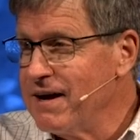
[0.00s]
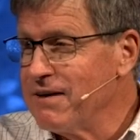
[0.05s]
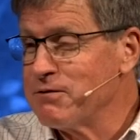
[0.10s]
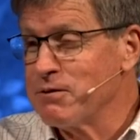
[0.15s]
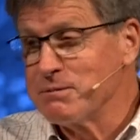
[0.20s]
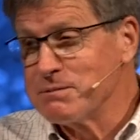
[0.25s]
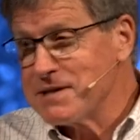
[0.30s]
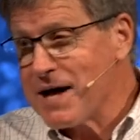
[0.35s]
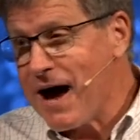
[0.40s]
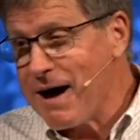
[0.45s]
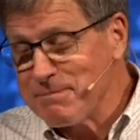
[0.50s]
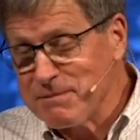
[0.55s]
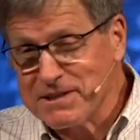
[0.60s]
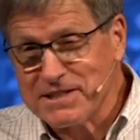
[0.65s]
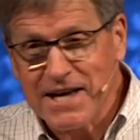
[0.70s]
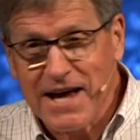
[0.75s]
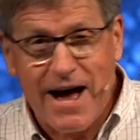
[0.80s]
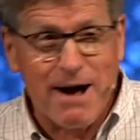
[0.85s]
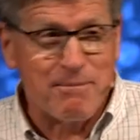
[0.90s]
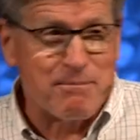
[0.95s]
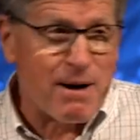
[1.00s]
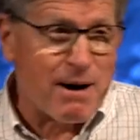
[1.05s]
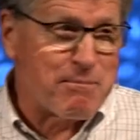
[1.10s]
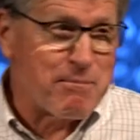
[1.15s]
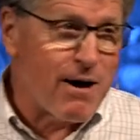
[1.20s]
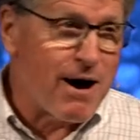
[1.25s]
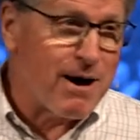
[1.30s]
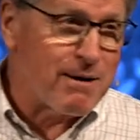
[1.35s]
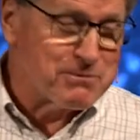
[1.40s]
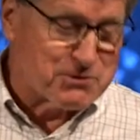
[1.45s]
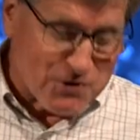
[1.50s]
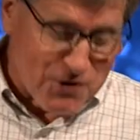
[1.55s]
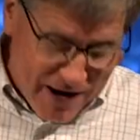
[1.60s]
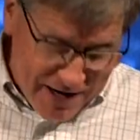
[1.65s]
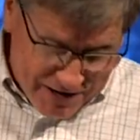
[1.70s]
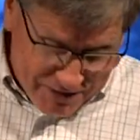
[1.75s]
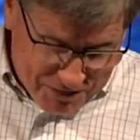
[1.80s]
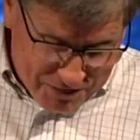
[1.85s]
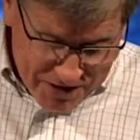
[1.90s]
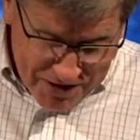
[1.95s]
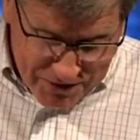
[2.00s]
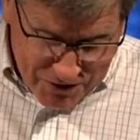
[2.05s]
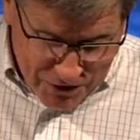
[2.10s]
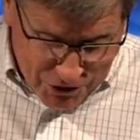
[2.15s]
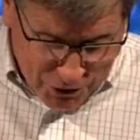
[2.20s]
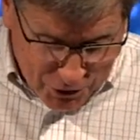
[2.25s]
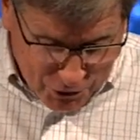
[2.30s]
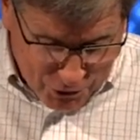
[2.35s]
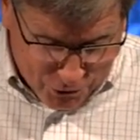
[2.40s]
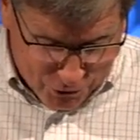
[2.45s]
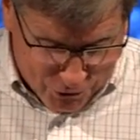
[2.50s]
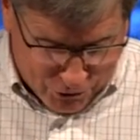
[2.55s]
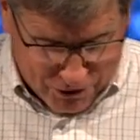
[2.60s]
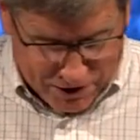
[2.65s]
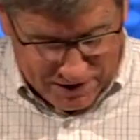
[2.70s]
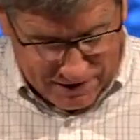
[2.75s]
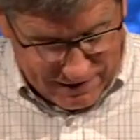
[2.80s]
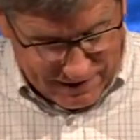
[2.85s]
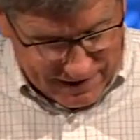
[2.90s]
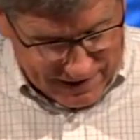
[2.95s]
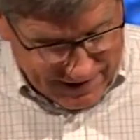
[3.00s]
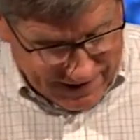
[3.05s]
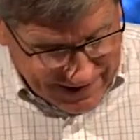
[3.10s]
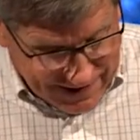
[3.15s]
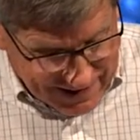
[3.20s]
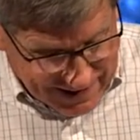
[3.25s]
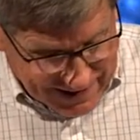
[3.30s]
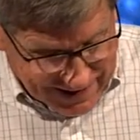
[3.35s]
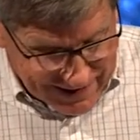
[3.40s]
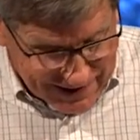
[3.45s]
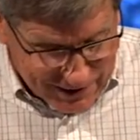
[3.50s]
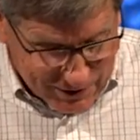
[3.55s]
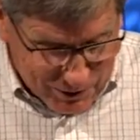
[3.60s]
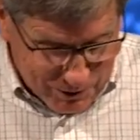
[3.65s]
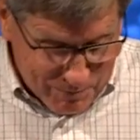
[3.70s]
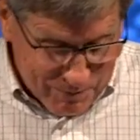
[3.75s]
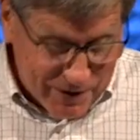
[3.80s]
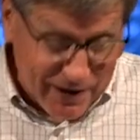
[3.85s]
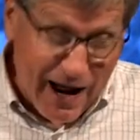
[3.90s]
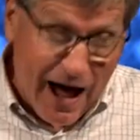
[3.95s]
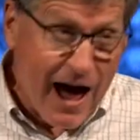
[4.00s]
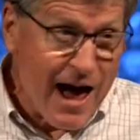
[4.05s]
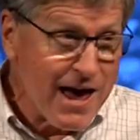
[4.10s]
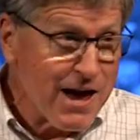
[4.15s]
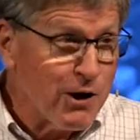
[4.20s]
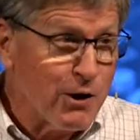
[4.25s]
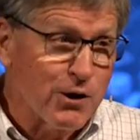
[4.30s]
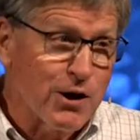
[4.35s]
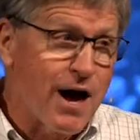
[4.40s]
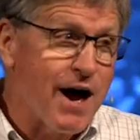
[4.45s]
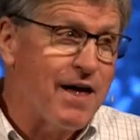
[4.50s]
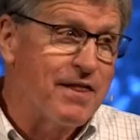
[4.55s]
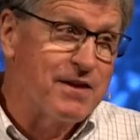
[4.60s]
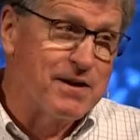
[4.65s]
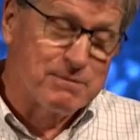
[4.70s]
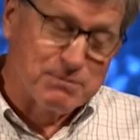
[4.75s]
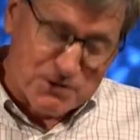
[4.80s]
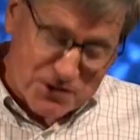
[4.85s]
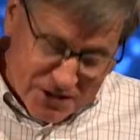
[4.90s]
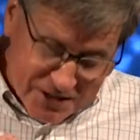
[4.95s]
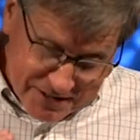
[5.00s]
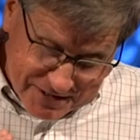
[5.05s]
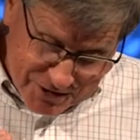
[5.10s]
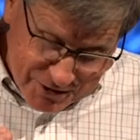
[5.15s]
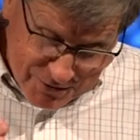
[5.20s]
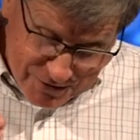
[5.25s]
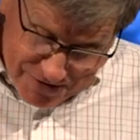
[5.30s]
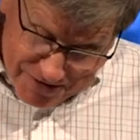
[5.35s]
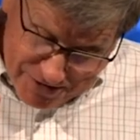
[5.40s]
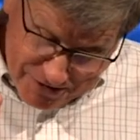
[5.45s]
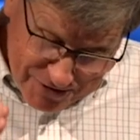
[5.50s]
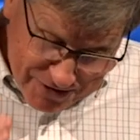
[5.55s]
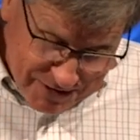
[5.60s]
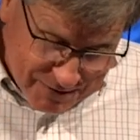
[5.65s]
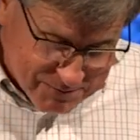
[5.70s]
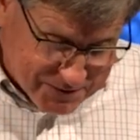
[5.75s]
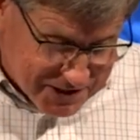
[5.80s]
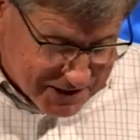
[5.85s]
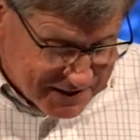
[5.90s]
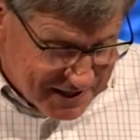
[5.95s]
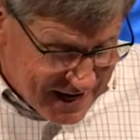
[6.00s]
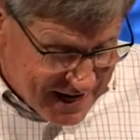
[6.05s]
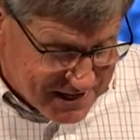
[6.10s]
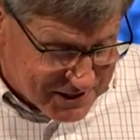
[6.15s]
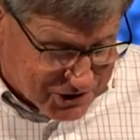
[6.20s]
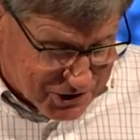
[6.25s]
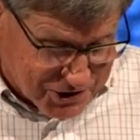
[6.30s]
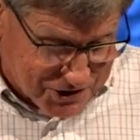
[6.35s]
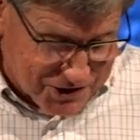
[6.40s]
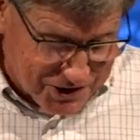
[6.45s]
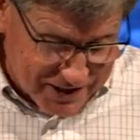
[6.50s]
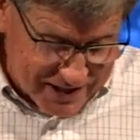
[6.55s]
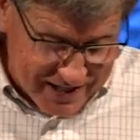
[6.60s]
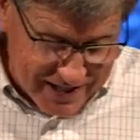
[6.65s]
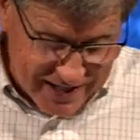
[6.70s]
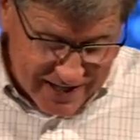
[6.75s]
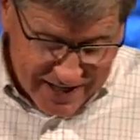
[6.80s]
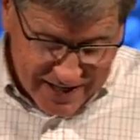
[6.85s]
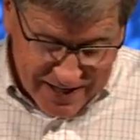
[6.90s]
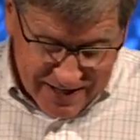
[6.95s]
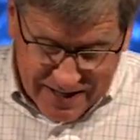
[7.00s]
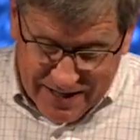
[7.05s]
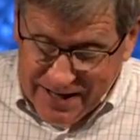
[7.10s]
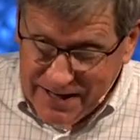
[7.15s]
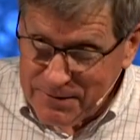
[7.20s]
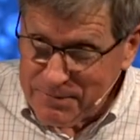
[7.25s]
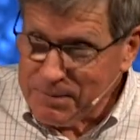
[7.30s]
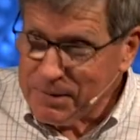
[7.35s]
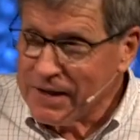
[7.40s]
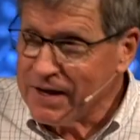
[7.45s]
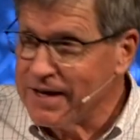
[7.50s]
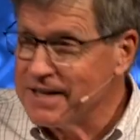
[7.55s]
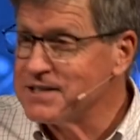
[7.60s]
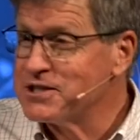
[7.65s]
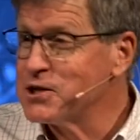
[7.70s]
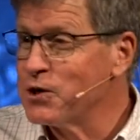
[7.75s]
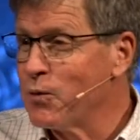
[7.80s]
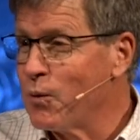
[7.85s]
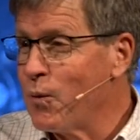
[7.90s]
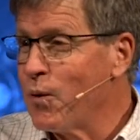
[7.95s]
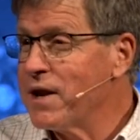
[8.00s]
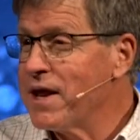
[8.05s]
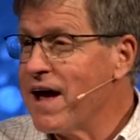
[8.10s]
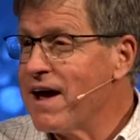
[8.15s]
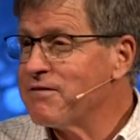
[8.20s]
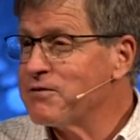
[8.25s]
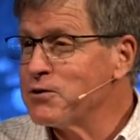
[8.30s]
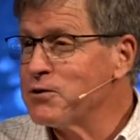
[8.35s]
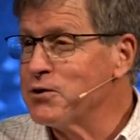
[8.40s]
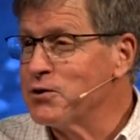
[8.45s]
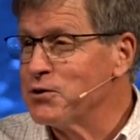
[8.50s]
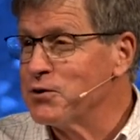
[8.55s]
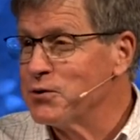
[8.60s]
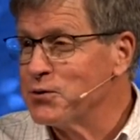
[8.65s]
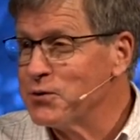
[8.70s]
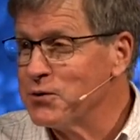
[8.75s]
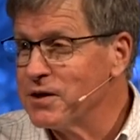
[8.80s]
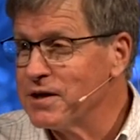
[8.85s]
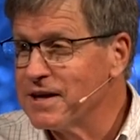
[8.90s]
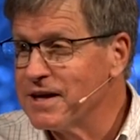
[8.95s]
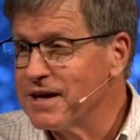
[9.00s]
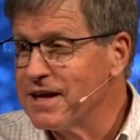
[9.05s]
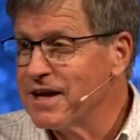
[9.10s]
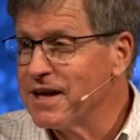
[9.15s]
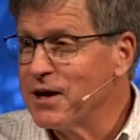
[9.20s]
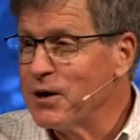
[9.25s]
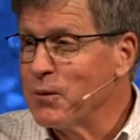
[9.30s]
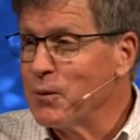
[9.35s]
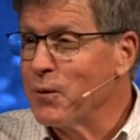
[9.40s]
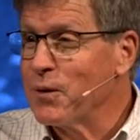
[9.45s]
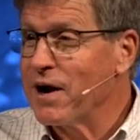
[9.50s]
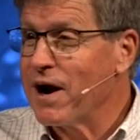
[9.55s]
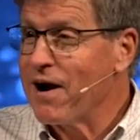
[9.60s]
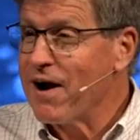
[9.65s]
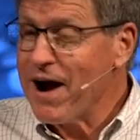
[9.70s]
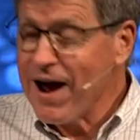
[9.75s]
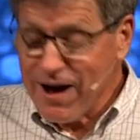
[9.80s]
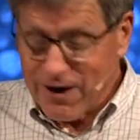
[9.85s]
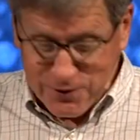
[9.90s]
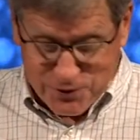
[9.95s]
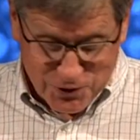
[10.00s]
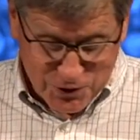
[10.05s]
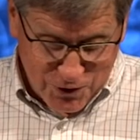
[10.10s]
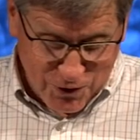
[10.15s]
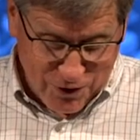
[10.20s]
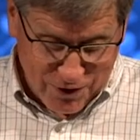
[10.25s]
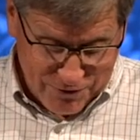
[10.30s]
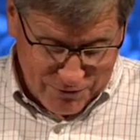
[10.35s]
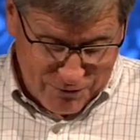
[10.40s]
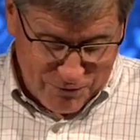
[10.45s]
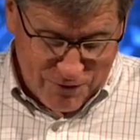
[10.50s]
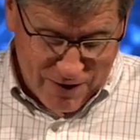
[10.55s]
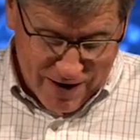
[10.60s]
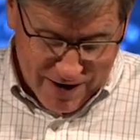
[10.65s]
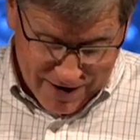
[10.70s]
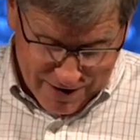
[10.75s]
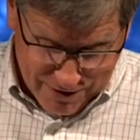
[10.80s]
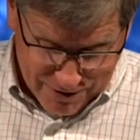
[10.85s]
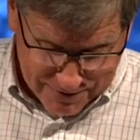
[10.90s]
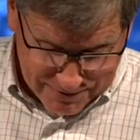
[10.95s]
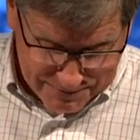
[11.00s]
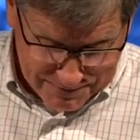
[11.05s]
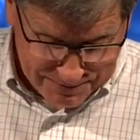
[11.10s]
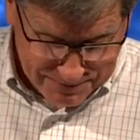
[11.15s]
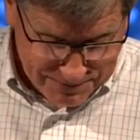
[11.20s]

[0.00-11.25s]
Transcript: From time to time, my mom tried to thin the herd you know, but I held on them to, to, them tenaciously until one afternoon when our house caught fire.